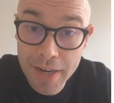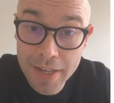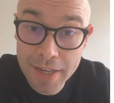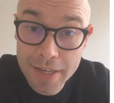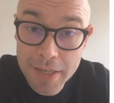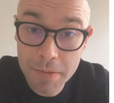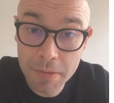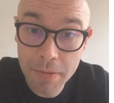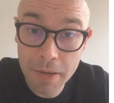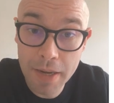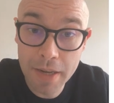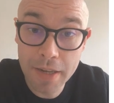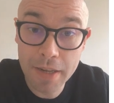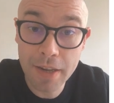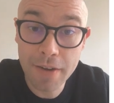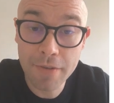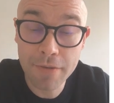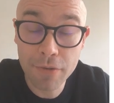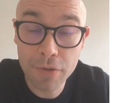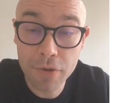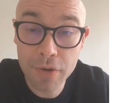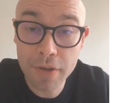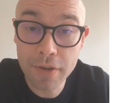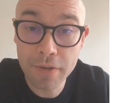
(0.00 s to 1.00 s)
and explaining
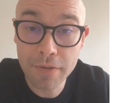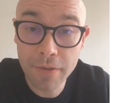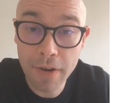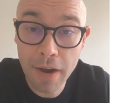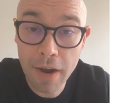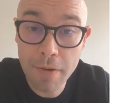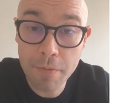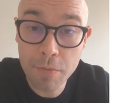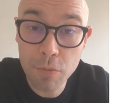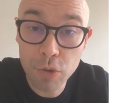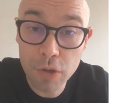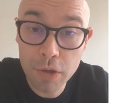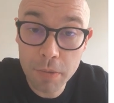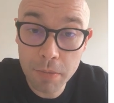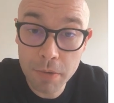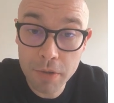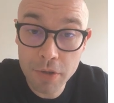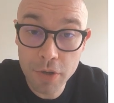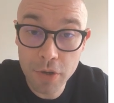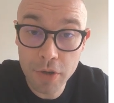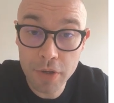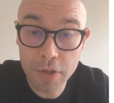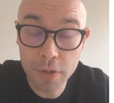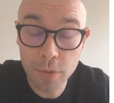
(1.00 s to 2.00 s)
45 multiple
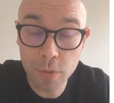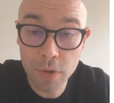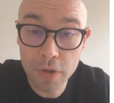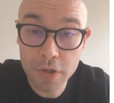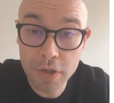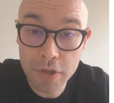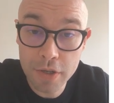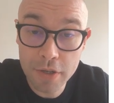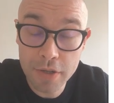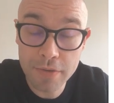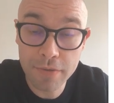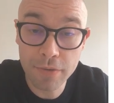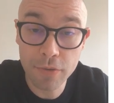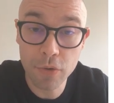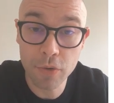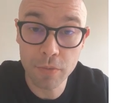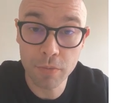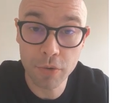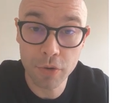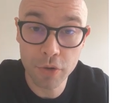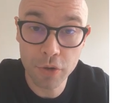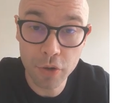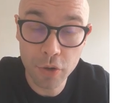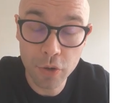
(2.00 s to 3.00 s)
choice questions for
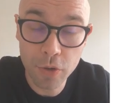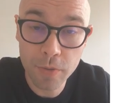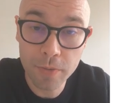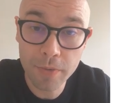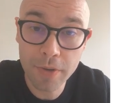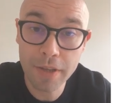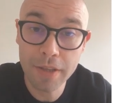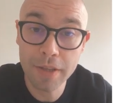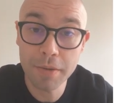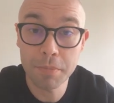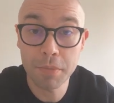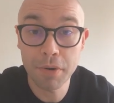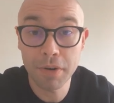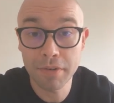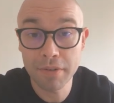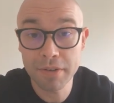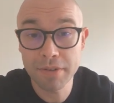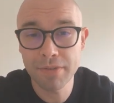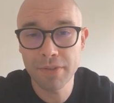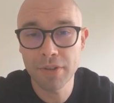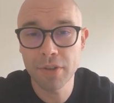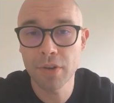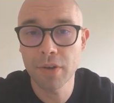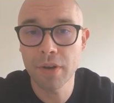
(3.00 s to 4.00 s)
Bordeaux. In the
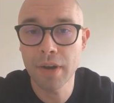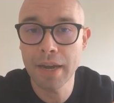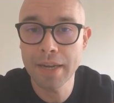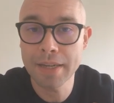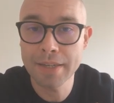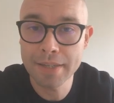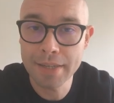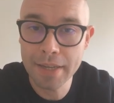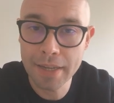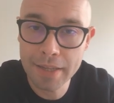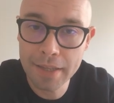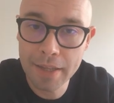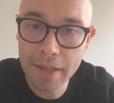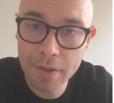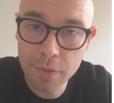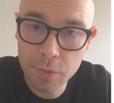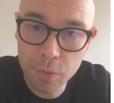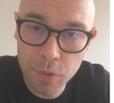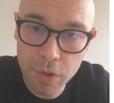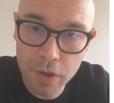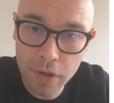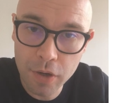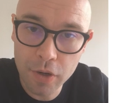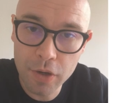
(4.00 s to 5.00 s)
previous video I said
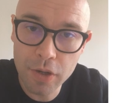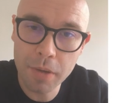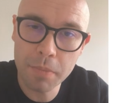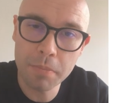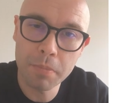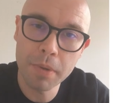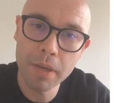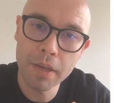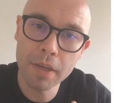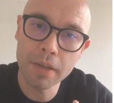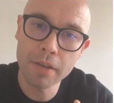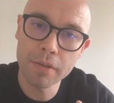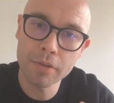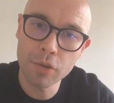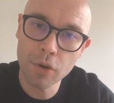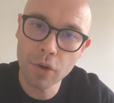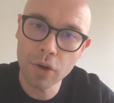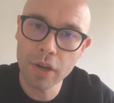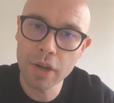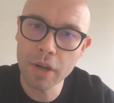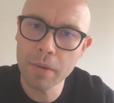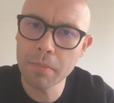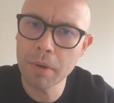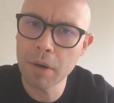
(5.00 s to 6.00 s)
that we're going to be
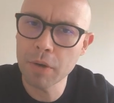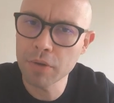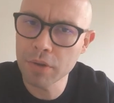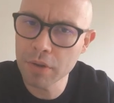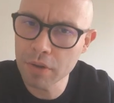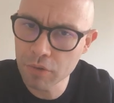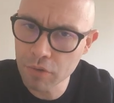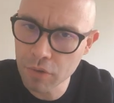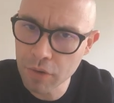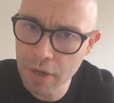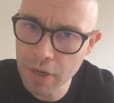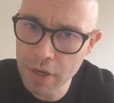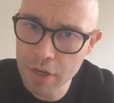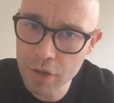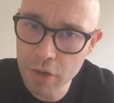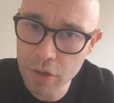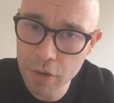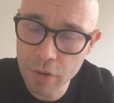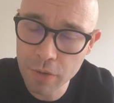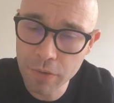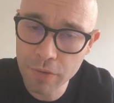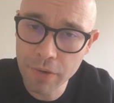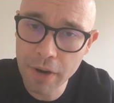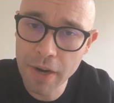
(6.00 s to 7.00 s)
talking about introduction
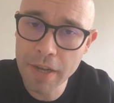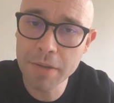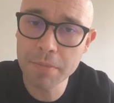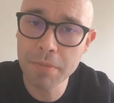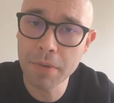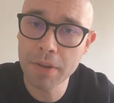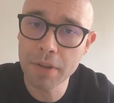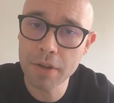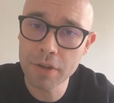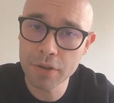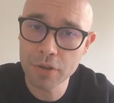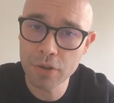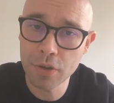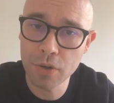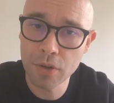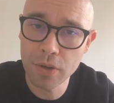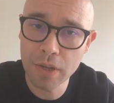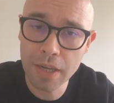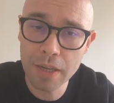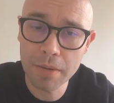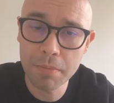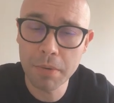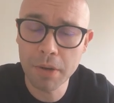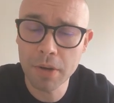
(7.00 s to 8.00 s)
to France, but there's no
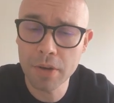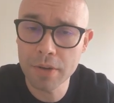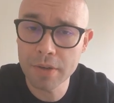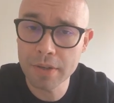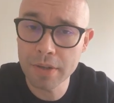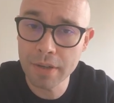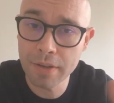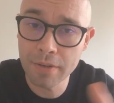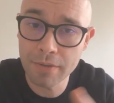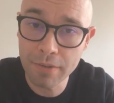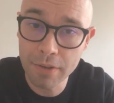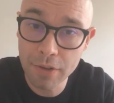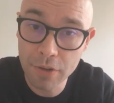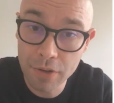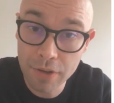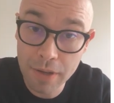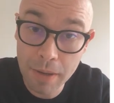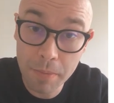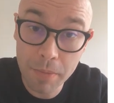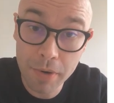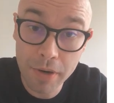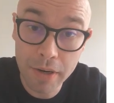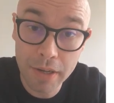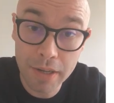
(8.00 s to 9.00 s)
need because in video
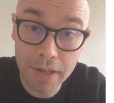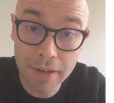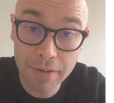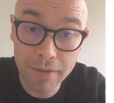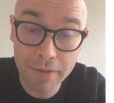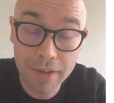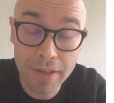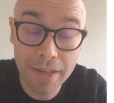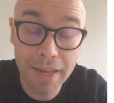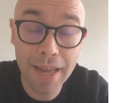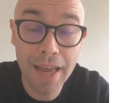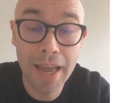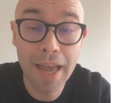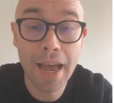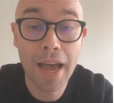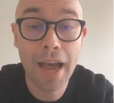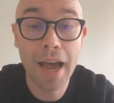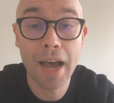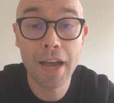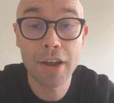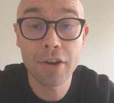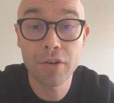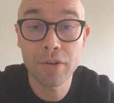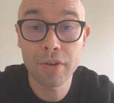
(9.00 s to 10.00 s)
number 11
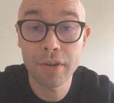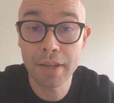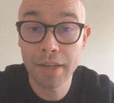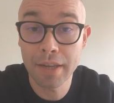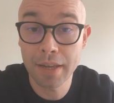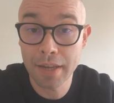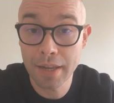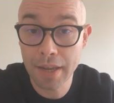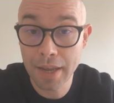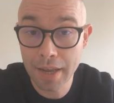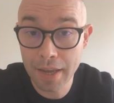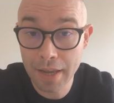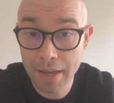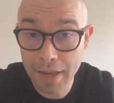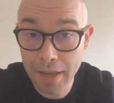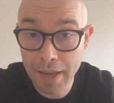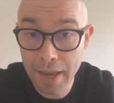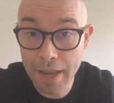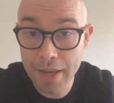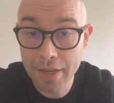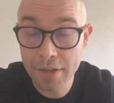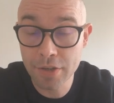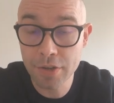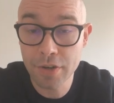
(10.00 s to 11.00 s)
I already
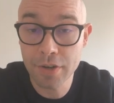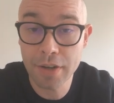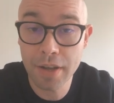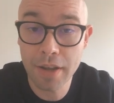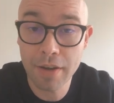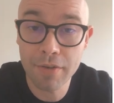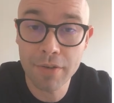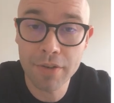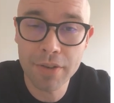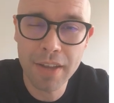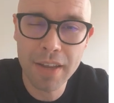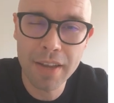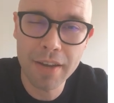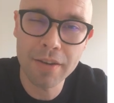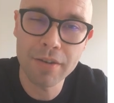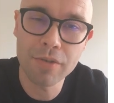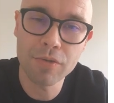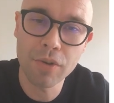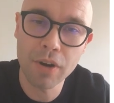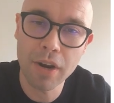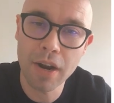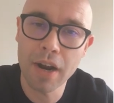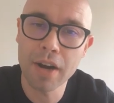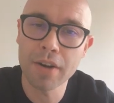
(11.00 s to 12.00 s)
answered everything
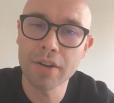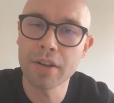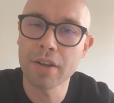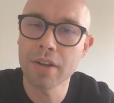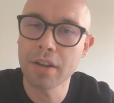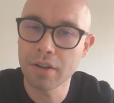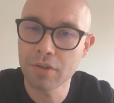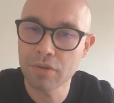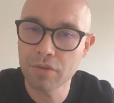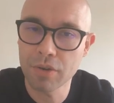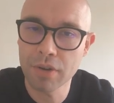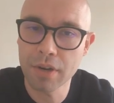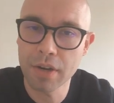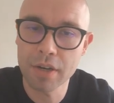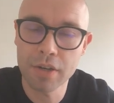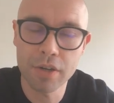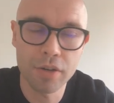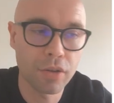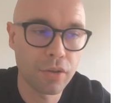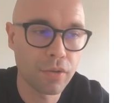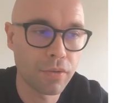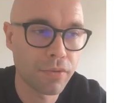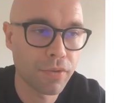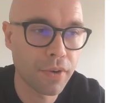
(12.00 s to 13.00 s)
regarding
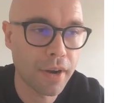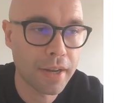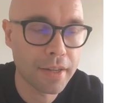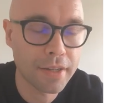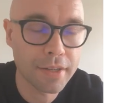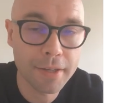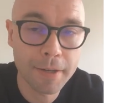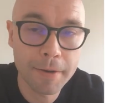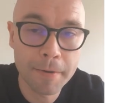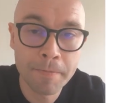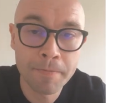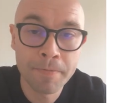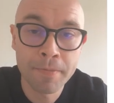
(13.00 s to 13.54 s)
introduction to France.